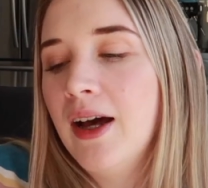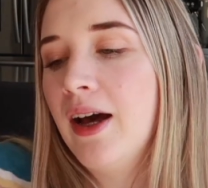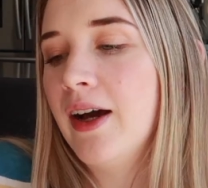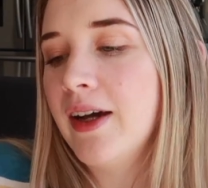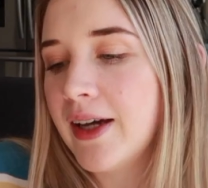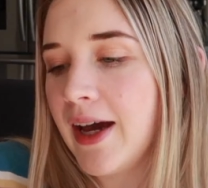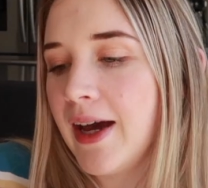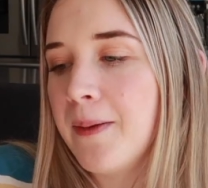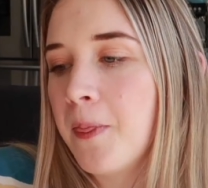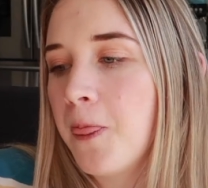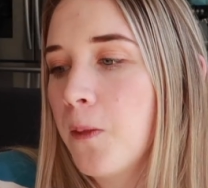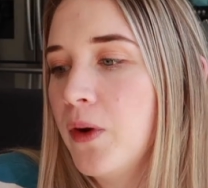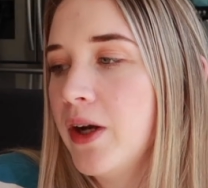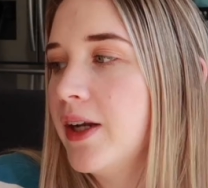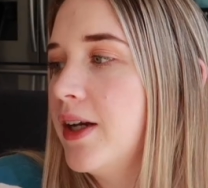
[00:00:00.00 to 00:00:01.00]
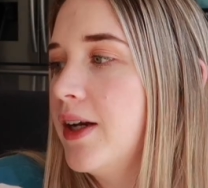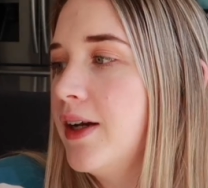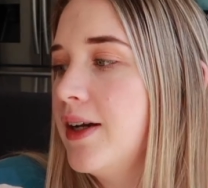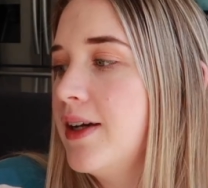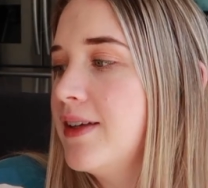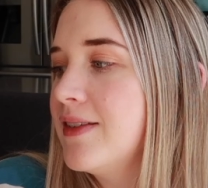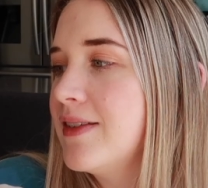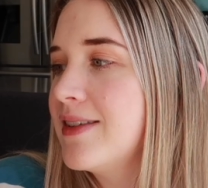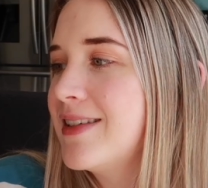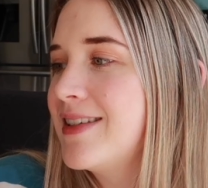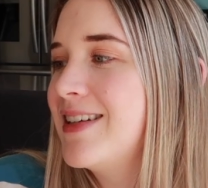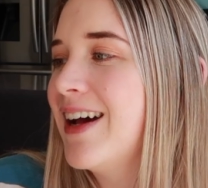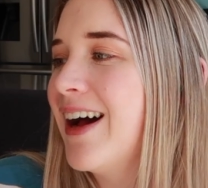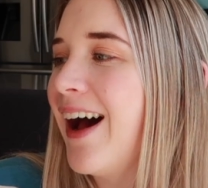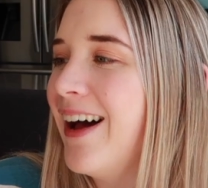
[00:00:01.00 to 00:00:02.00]
Okay, we're gonna
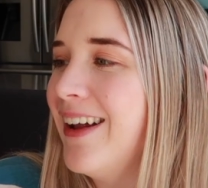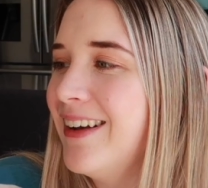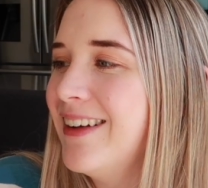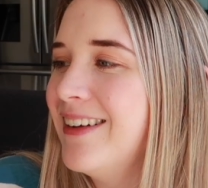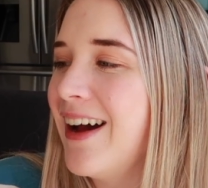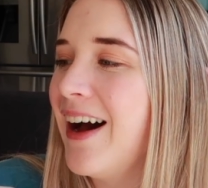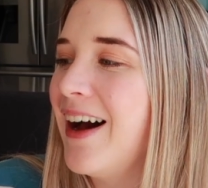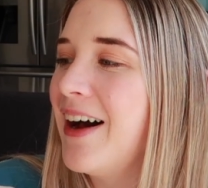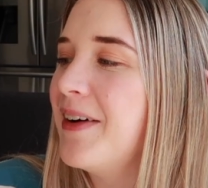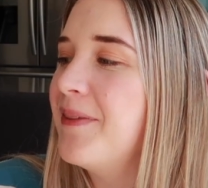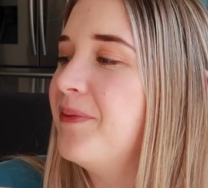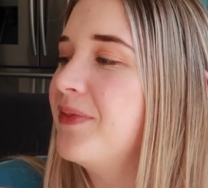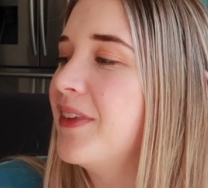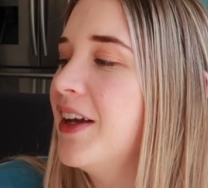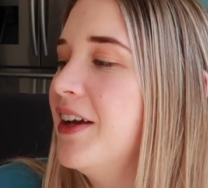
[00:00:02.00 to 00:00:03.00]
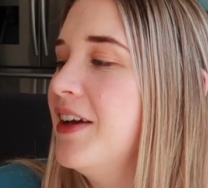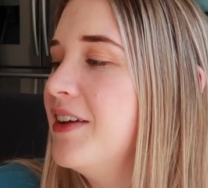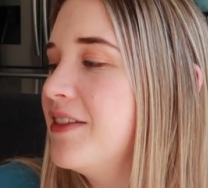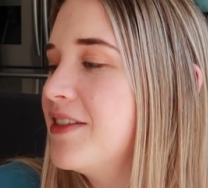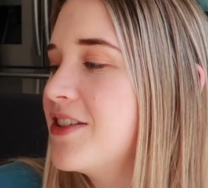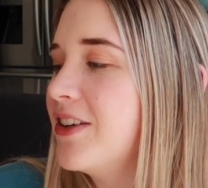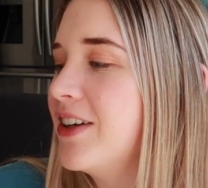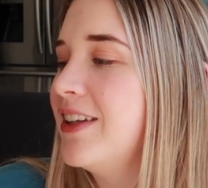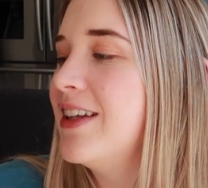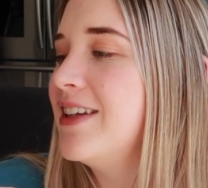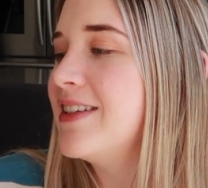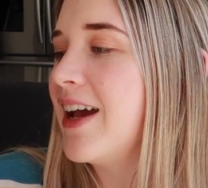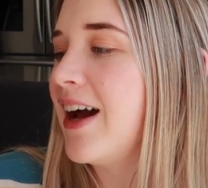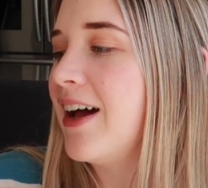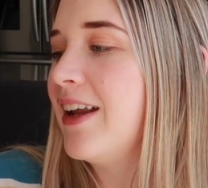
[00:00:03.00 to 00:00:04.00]
start sorting
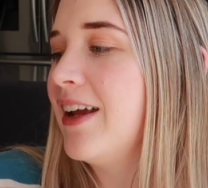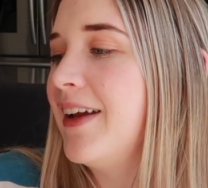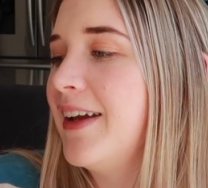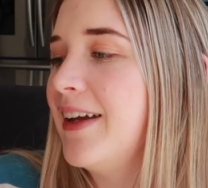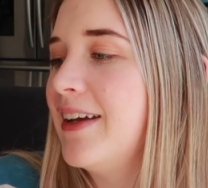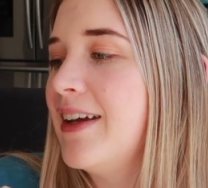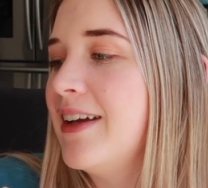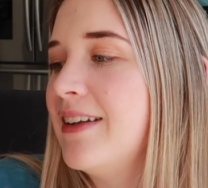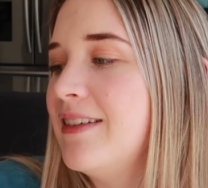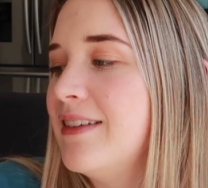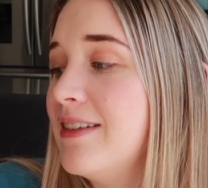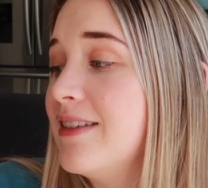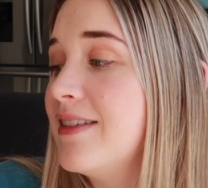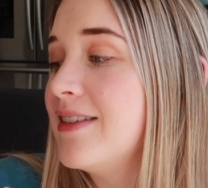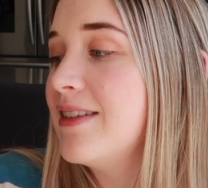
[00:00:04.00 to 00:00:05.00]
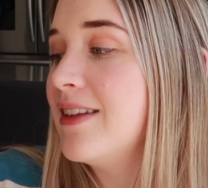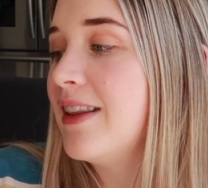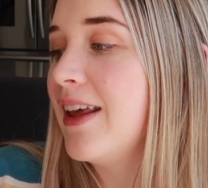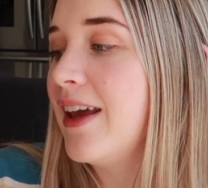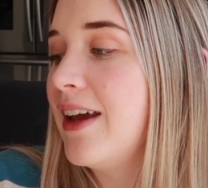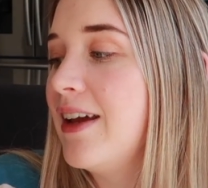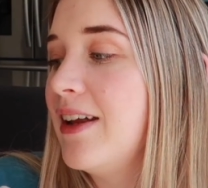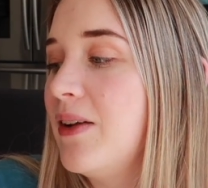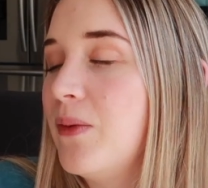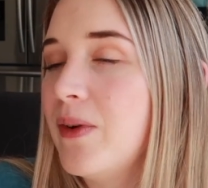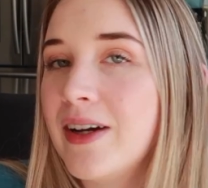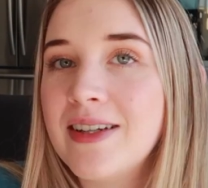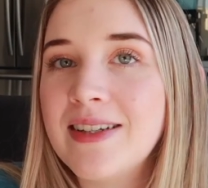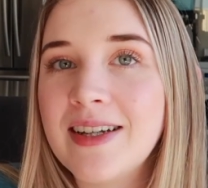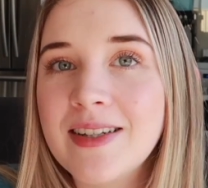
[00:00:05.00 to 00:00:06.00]
these out and then we're
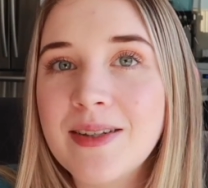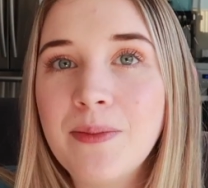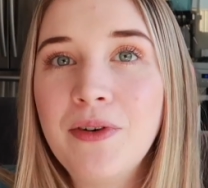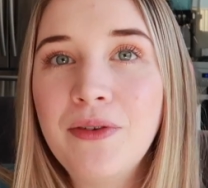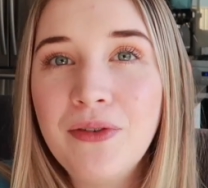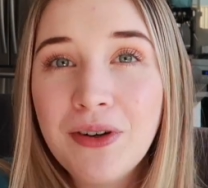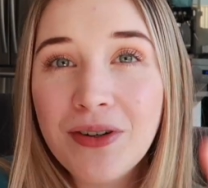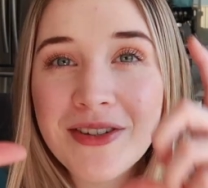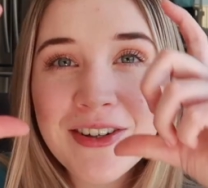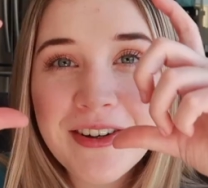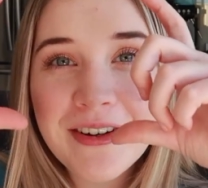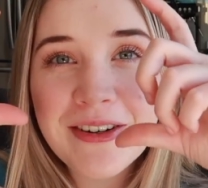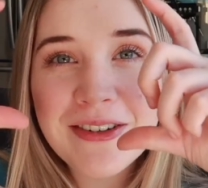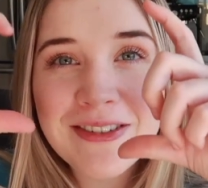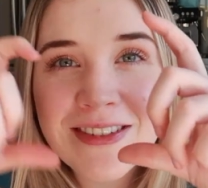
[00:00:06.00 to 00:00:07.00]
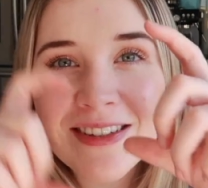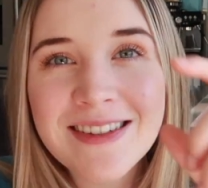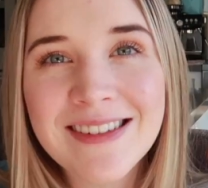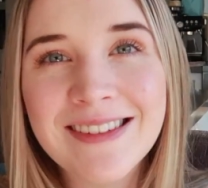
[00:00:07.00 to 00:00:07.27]
gonna take some more photos.